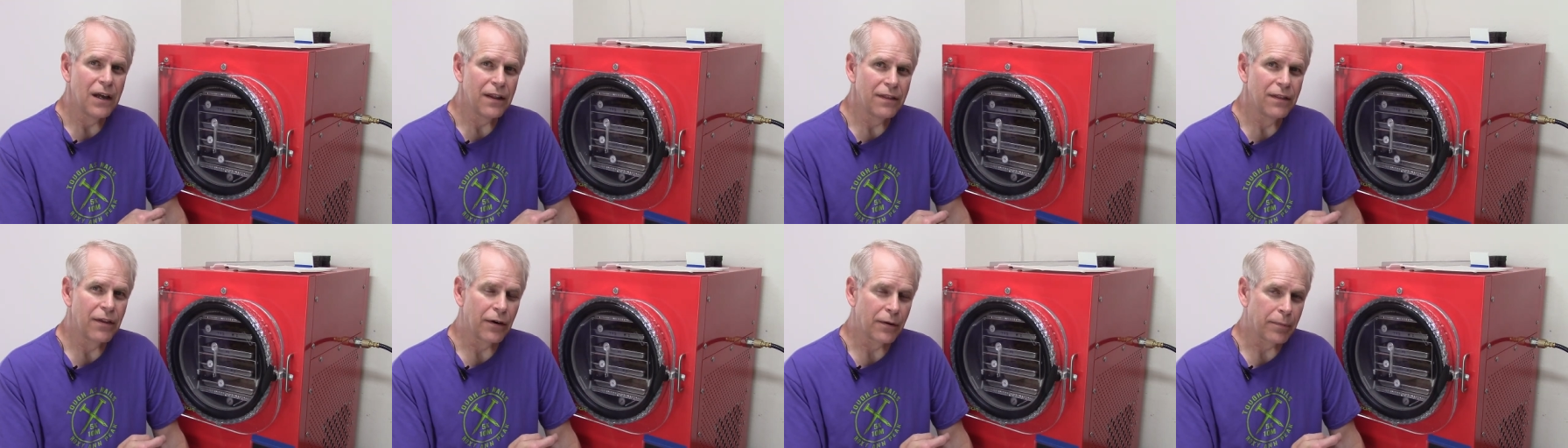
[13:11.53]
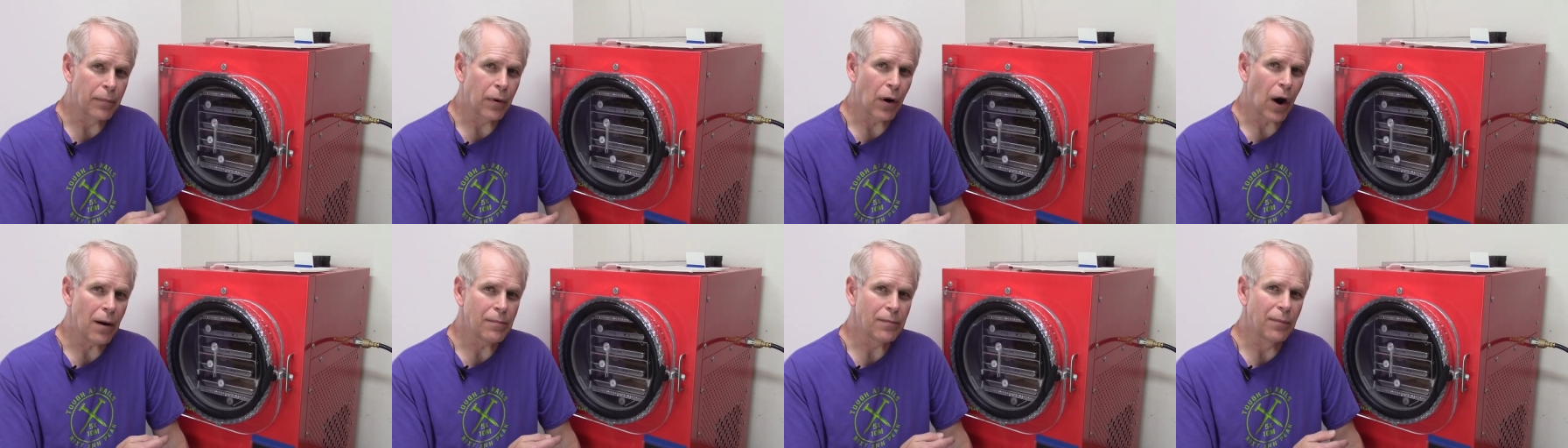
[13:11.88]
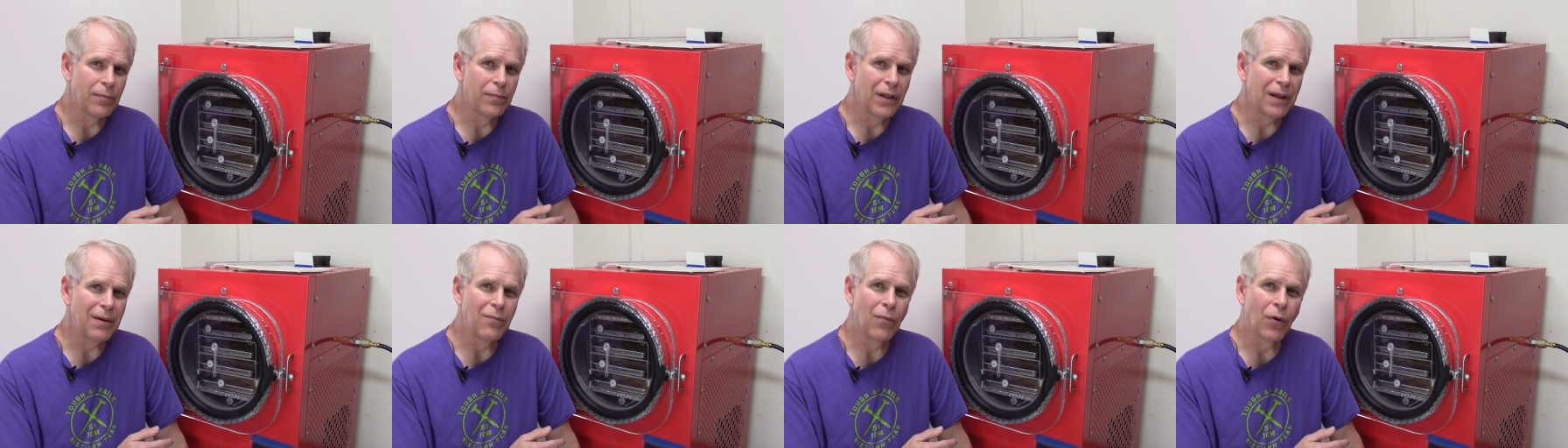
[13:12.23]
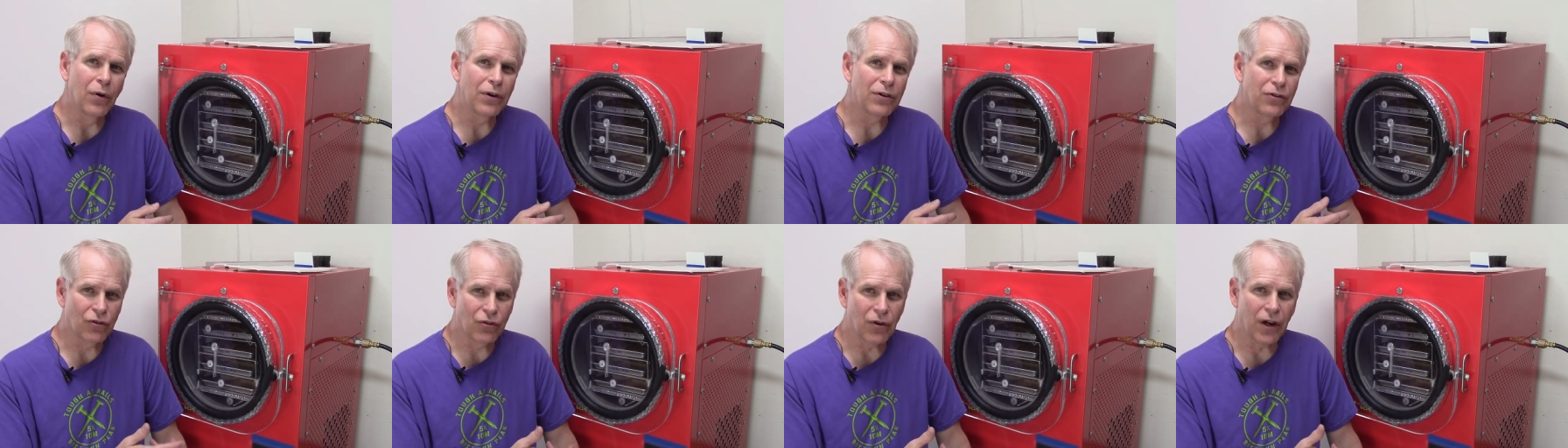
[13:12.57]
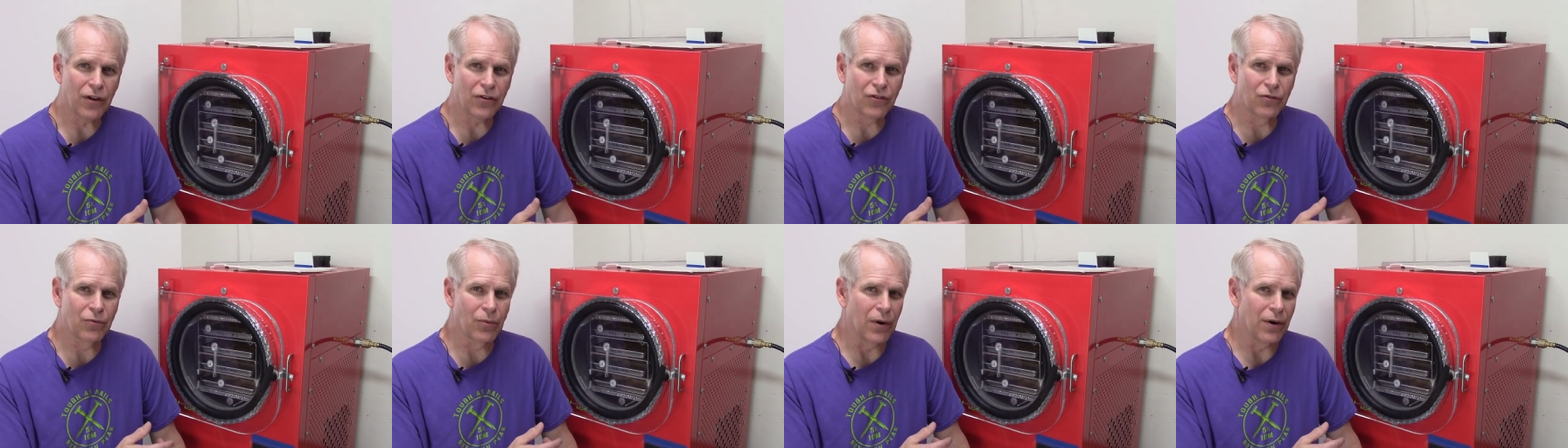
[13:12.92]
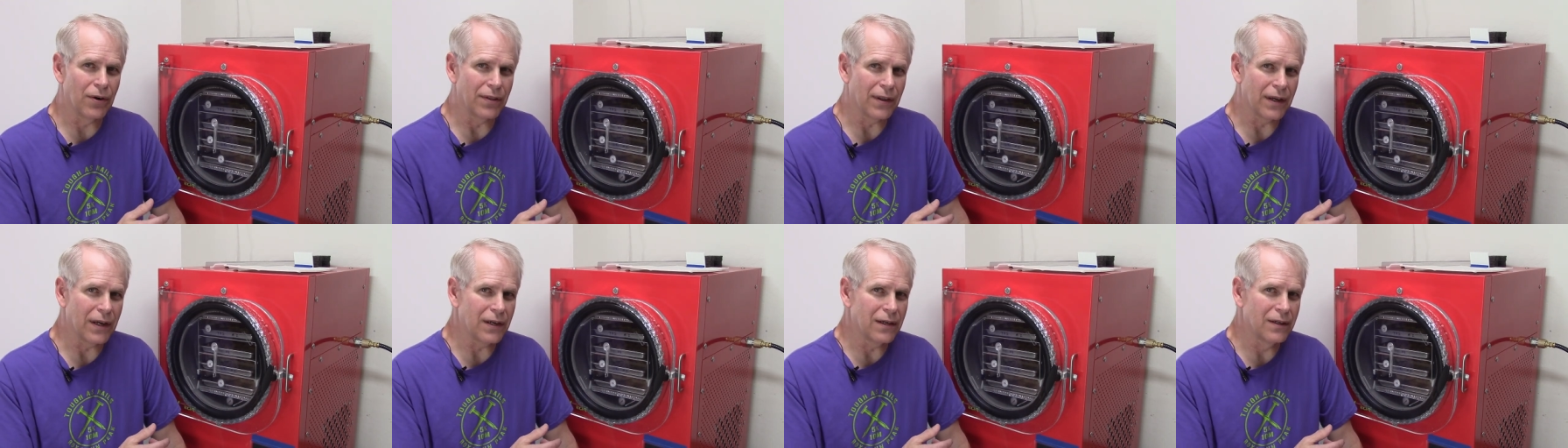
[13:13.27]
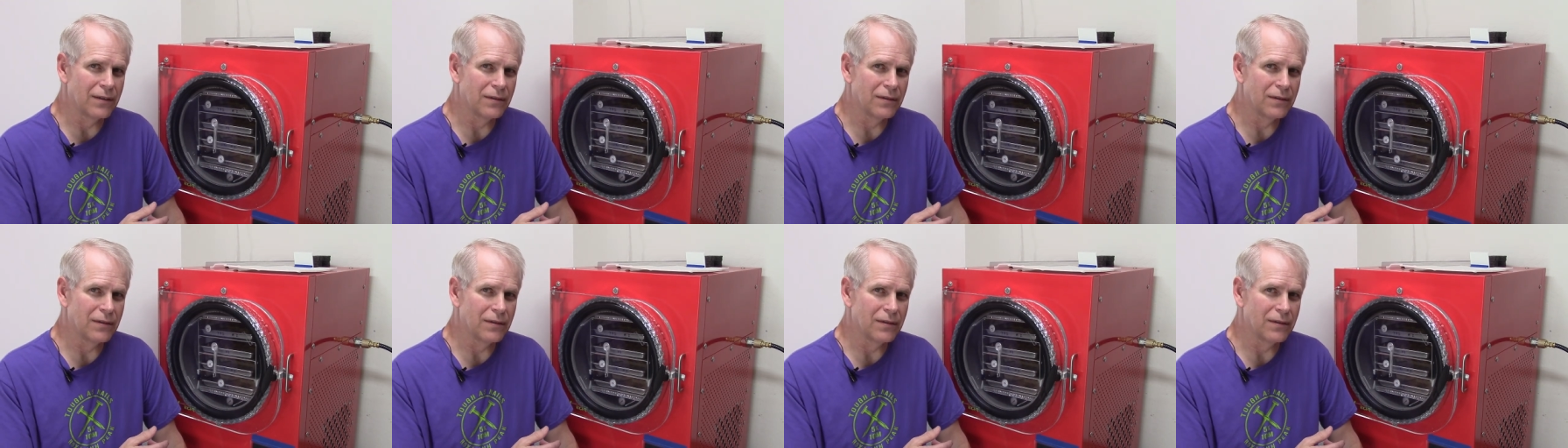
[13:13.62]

they're probably more trustworthy,